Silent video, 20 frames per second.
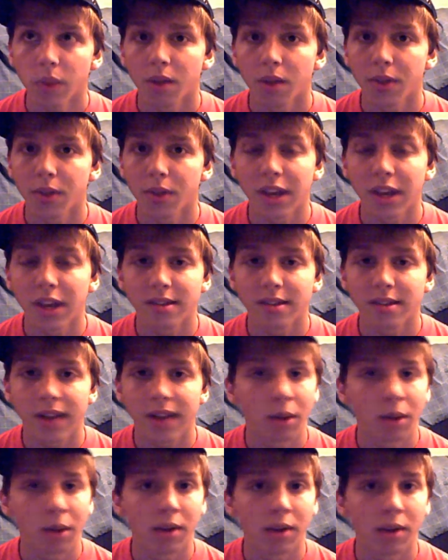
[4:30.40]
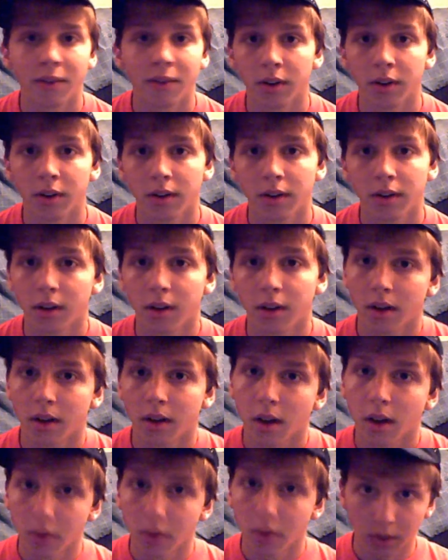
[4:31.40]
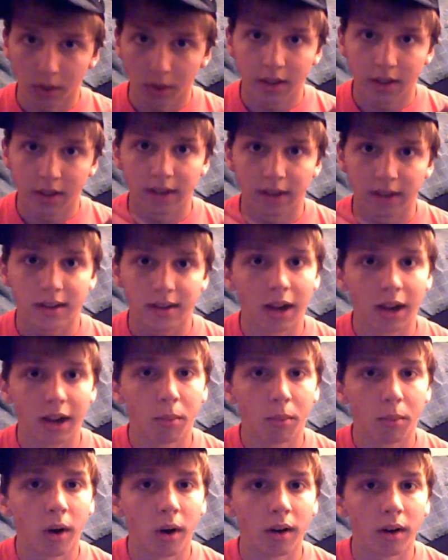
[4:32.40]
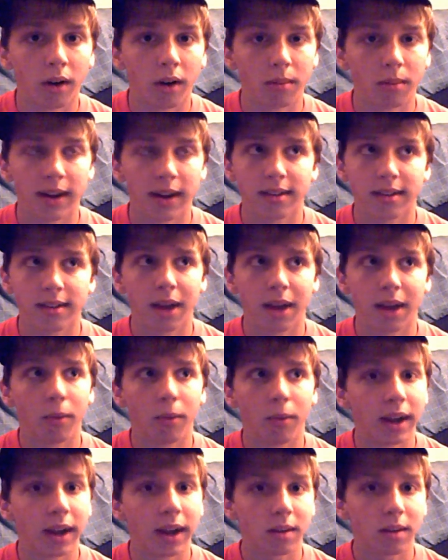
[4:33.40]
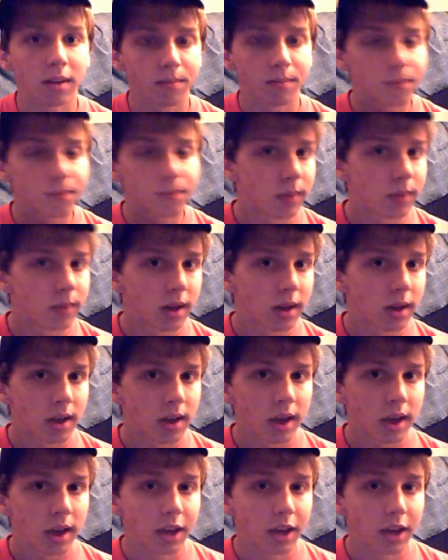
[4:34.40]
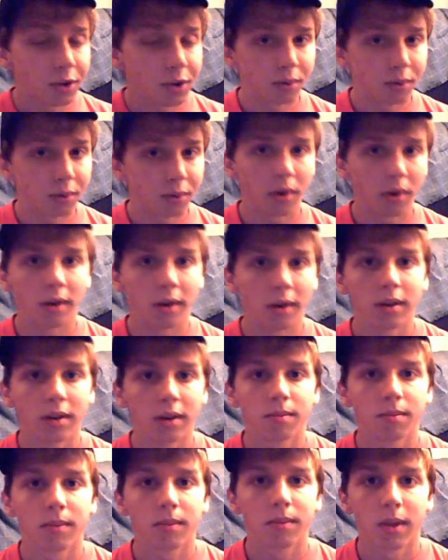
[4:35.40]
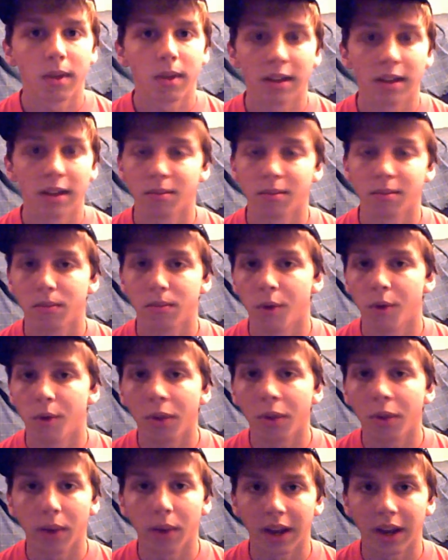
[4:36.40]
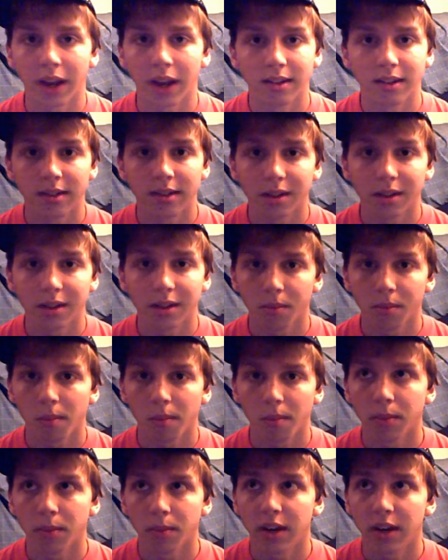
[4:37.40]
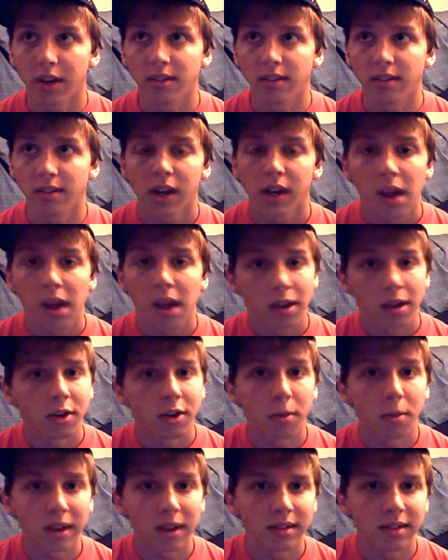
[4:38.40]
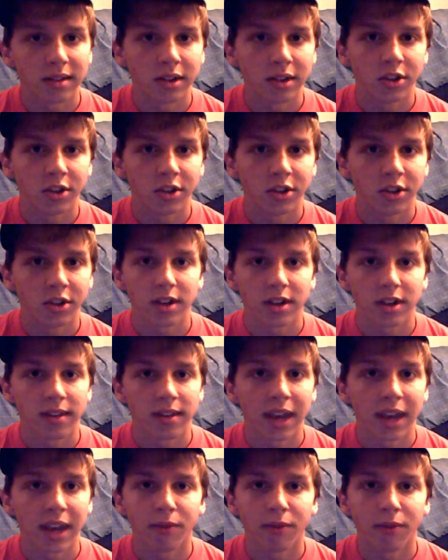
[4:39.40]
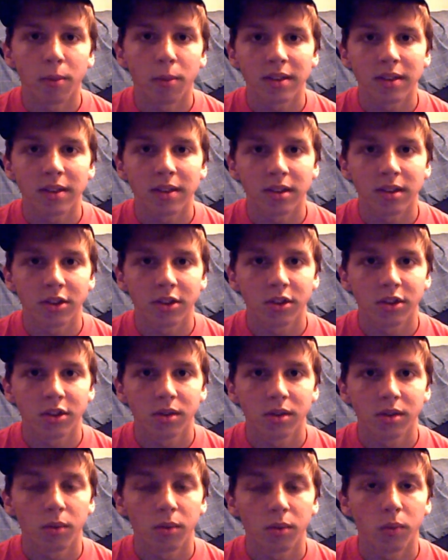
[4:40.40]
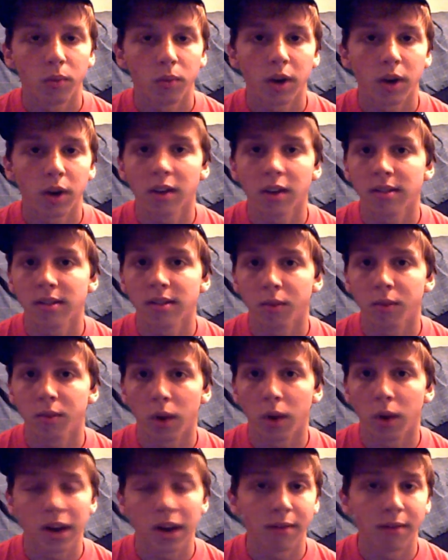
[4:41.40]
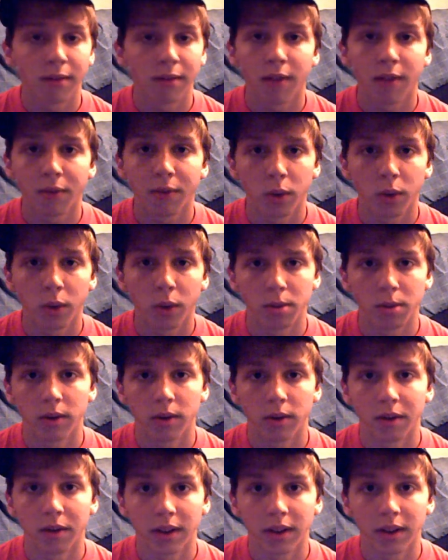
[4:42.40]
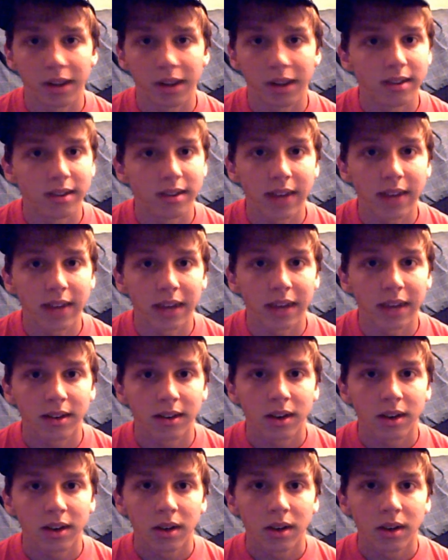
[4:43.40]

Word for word: The thing is that I will never realize that I am wrong, because I am right, and you're wrong, and that's the only way I can see it, because your message is a hateful message. Regardless of what kind of fluff you want to put around it, it is hate.